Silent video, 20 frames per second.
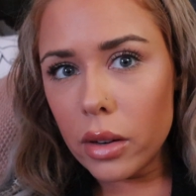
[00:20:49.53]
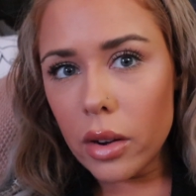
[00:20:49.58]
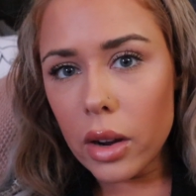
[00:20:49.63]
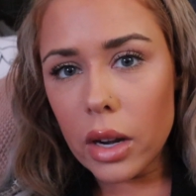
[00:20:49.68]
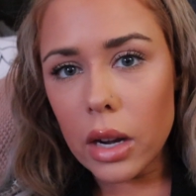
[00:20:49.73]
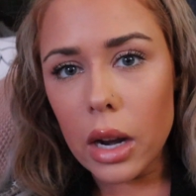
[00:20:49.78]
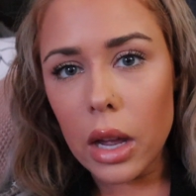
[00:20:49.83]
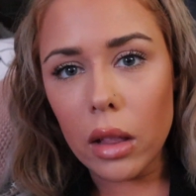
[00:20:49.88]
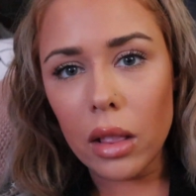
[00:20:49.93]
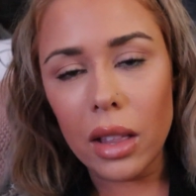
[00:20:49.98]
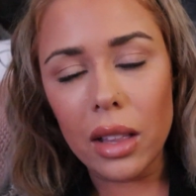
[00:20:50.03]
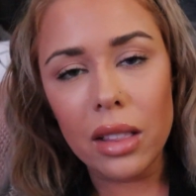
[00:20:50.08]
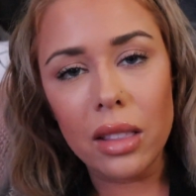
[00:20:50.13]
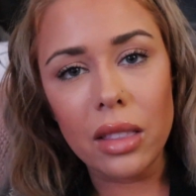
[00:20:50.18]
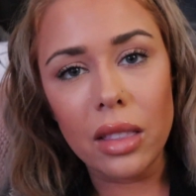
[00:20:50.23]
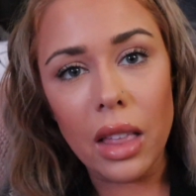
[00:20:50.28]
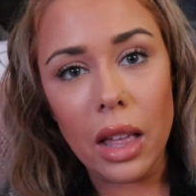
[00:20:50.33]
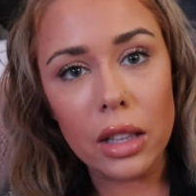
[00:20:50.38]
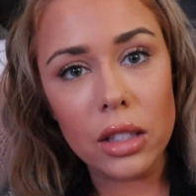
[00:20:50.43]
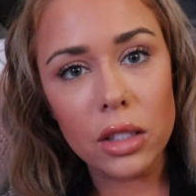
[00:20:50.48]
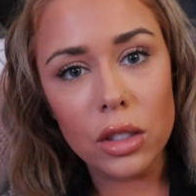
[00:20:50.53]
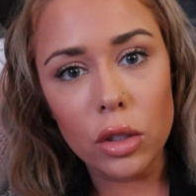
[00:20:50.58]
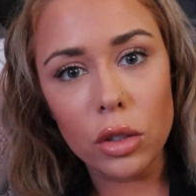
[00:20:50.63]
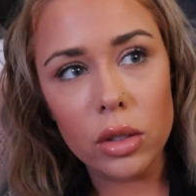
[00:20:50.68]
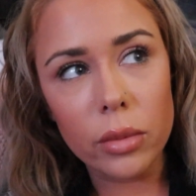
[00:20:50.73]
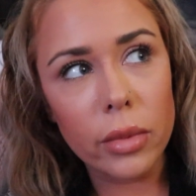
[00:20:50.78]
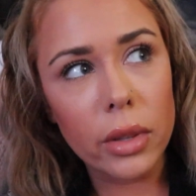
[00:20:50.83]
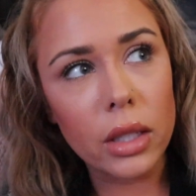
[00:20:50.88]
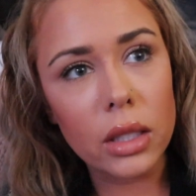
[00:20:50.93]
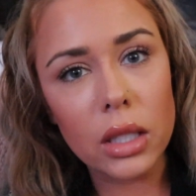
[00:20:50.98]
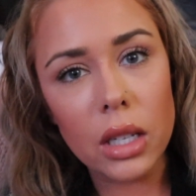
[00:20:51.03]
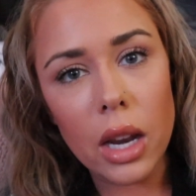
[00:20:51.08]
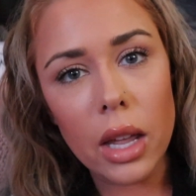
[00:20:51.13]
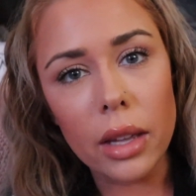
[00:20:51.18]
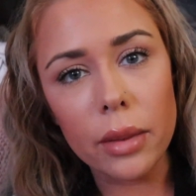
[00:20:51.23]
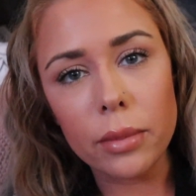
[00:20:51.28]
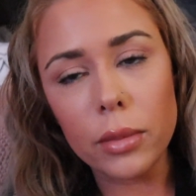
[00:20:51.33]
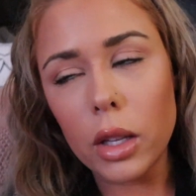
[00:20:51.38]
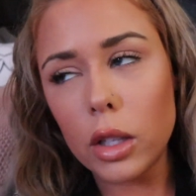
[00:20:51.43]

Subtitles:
right now. Like, let's do something tonight.